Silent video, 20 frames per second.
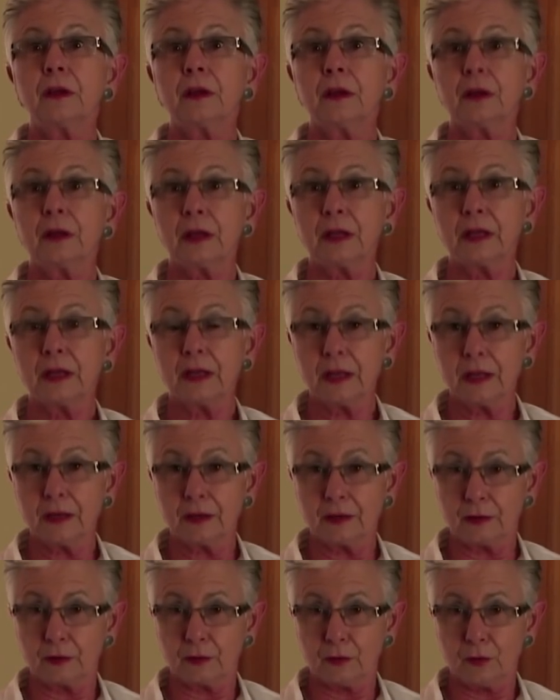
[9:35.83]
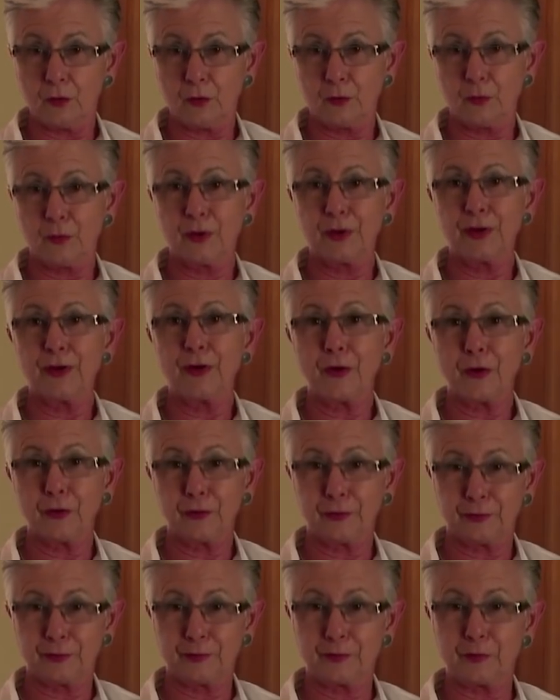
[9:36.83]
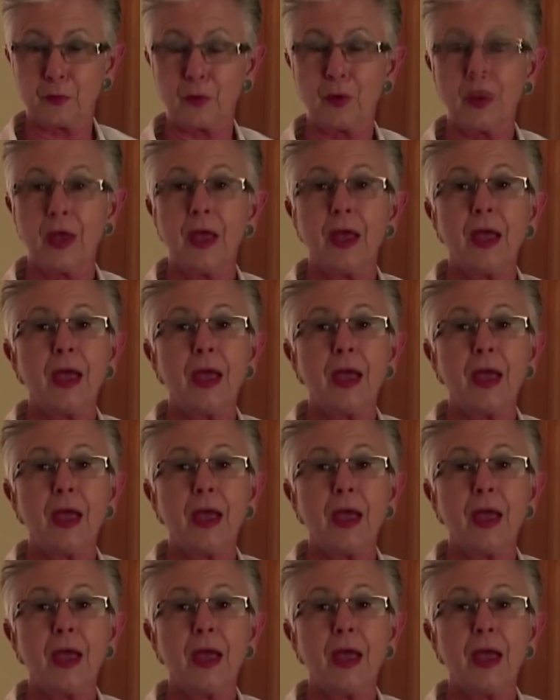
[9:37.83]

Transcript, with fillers: he needed, not what he asked for.